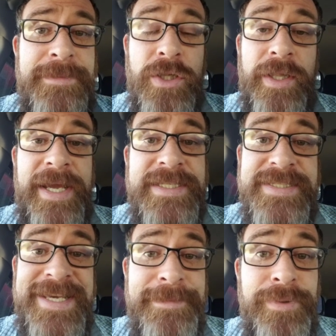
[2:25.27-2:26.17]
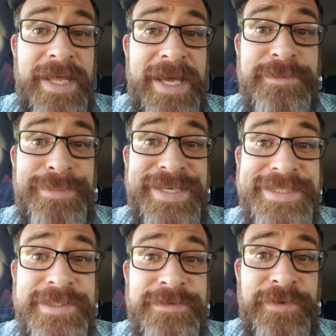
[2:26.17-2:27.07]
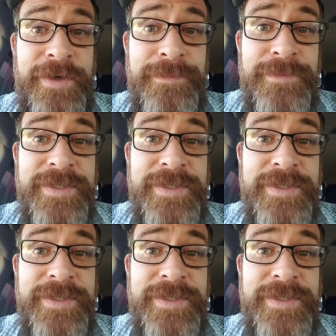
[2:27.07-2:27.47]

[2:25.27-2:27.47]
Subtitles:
collect 10 platinum pieces from